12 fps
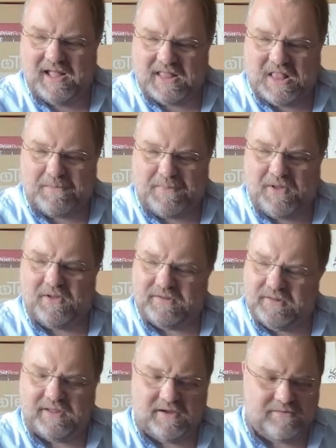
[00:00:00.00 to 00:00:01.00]
Part of the
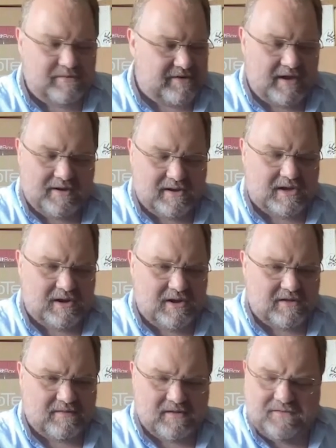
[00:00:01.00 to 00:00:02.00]
thing, as we said,
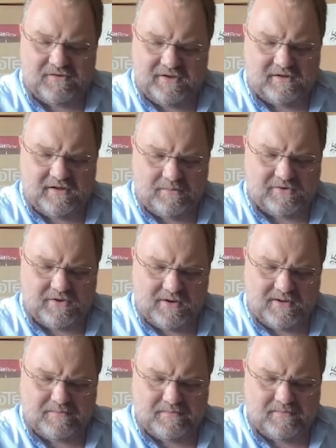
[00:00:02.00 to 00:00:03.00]
if a turntable's got to
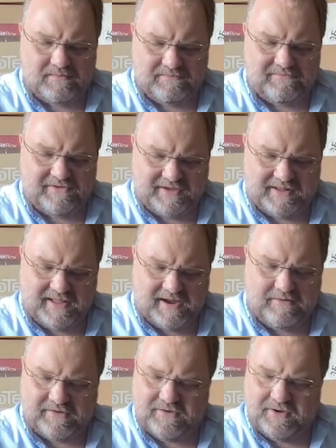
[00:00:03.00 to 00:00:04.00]
sit there,
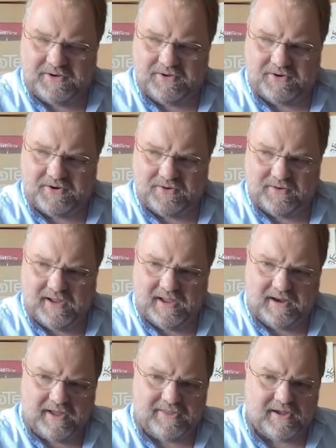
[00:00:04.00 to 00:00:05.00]
it's got to look good. And
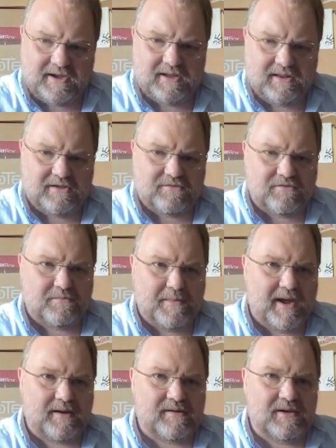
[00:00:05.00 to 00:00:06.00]
I think in this
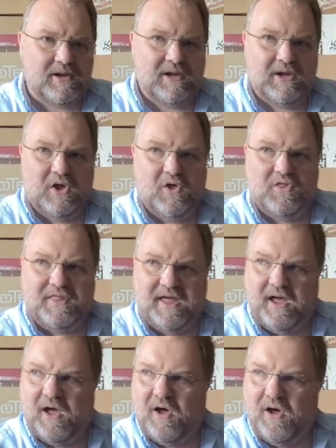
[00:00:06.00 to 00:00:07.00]
respect,
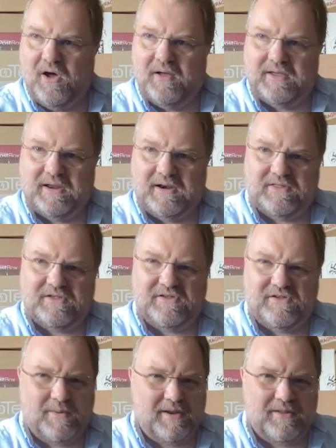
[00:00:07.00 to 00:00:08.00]
this
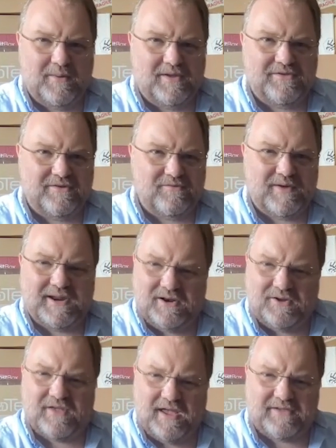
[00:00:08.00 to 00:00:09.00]
is one of the ones that really
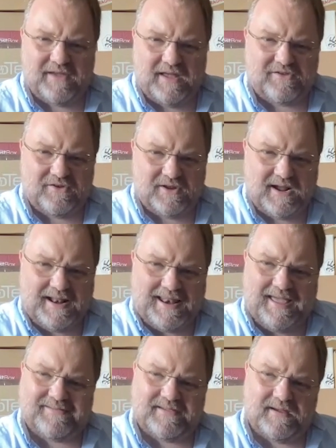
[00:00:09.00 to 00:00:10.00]
has that sort of
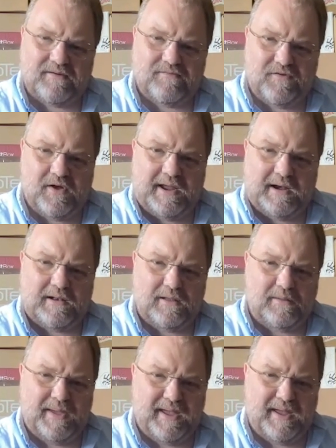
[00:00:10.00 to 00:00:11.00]
classic vinyl
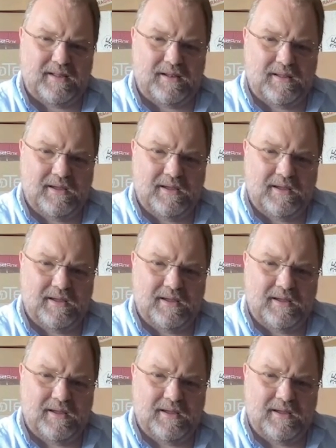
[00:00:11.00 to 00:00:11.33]
appeal.